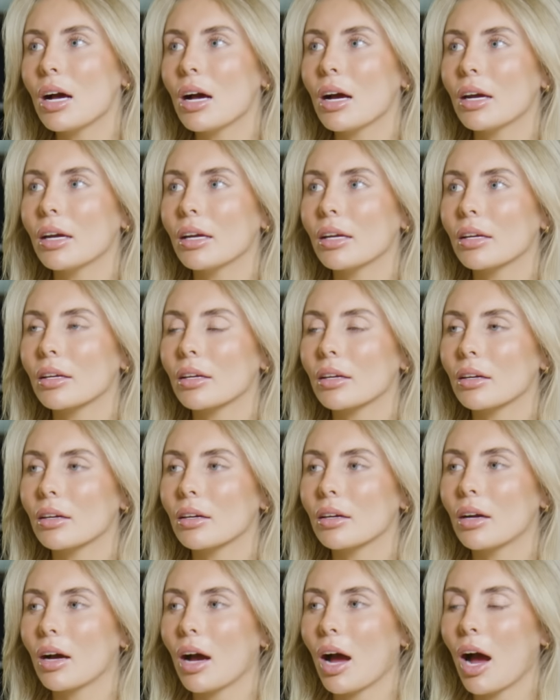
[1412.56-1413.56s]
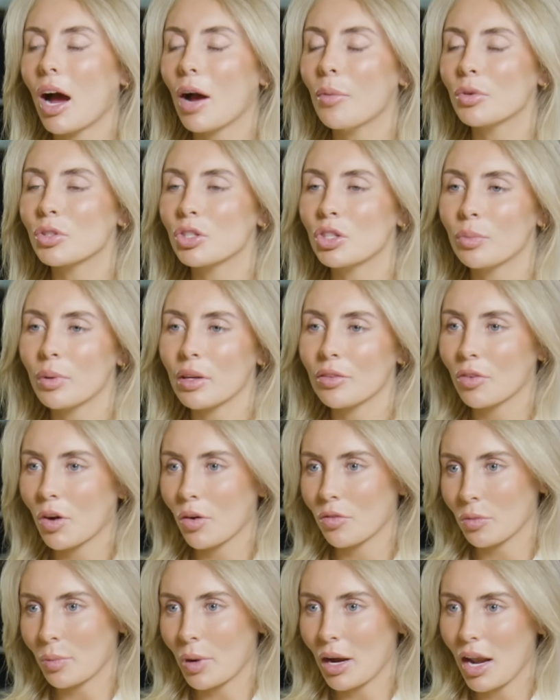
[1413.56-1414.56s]
like how much you'd be
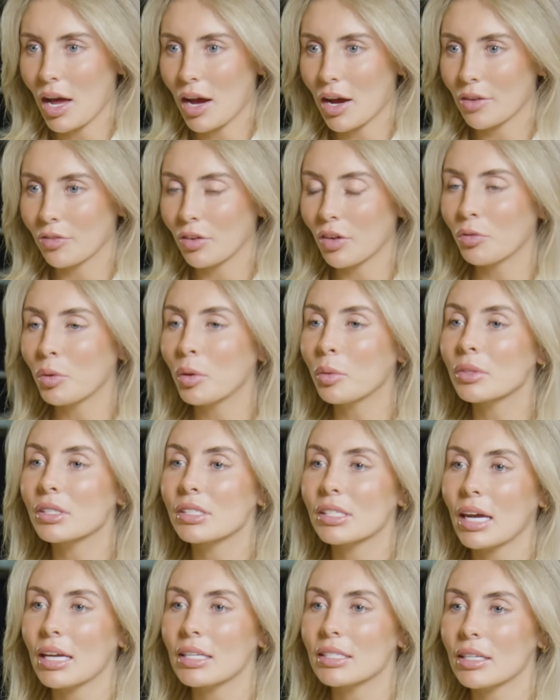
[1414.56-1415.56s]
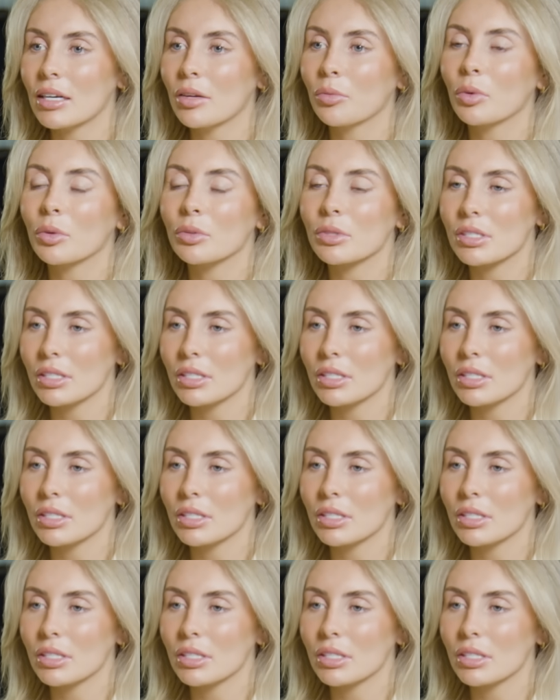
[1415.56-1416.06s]
involved in my life. If we was dating and we was